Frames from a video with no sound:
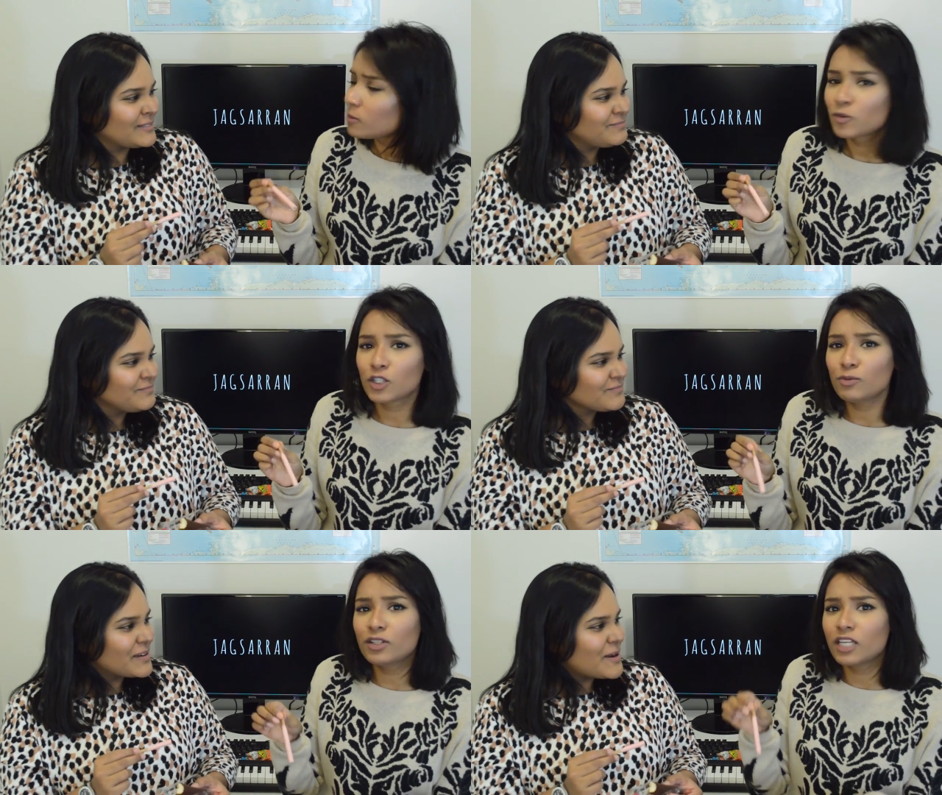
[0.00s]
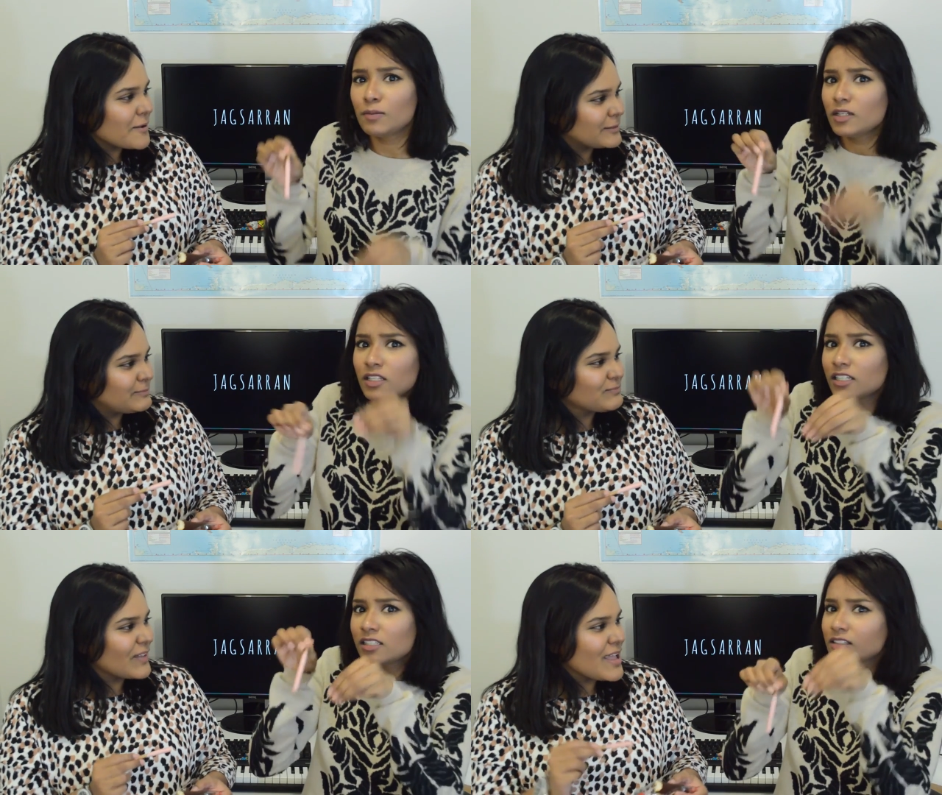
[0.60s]
Speaker 1: Someone came in
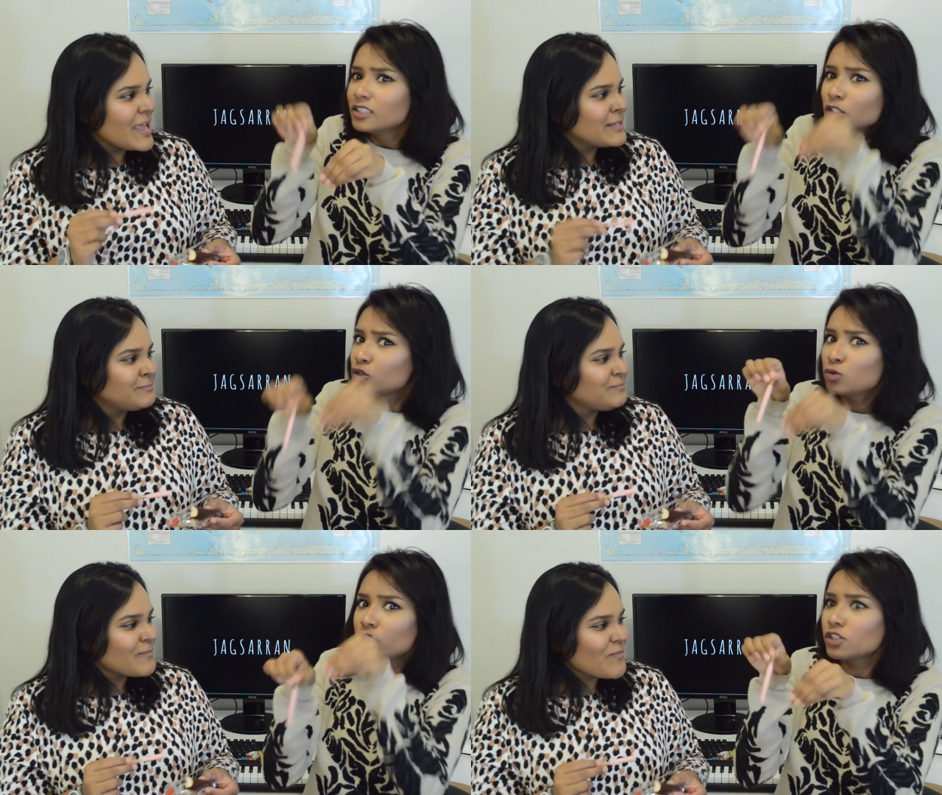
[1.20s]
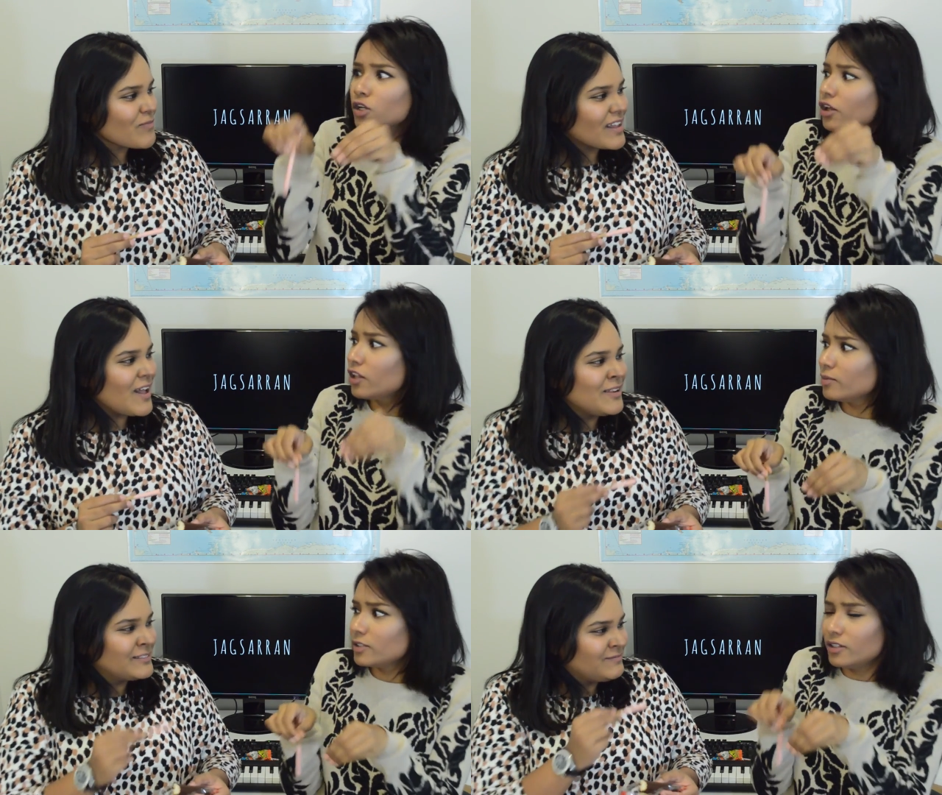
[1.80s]
like crush all
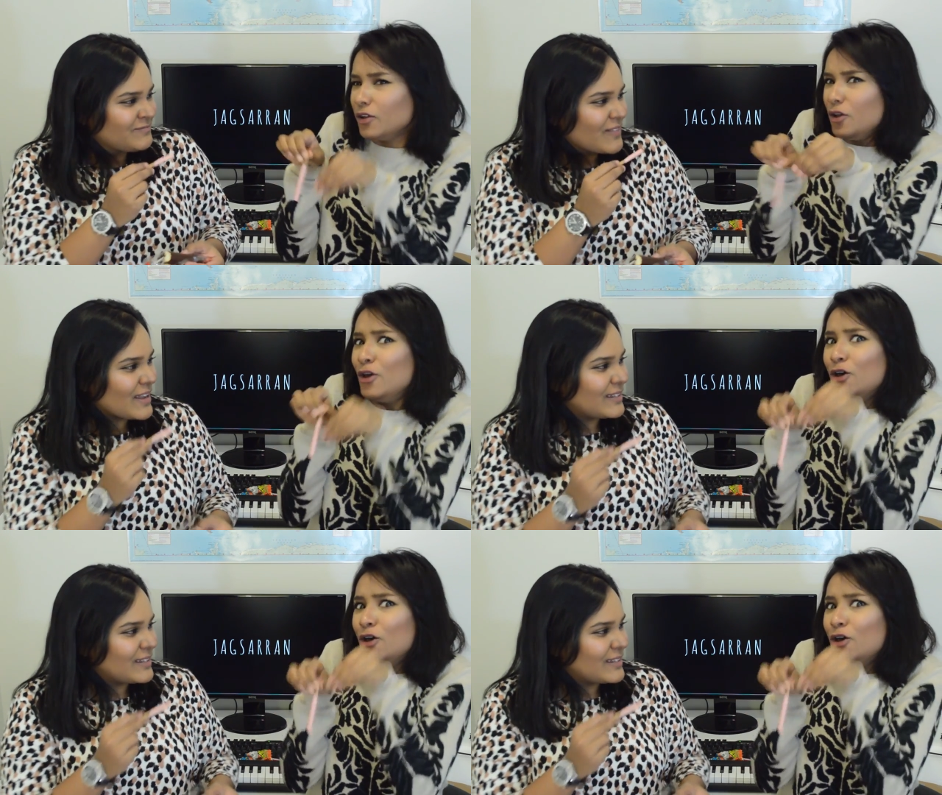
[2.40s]
of them.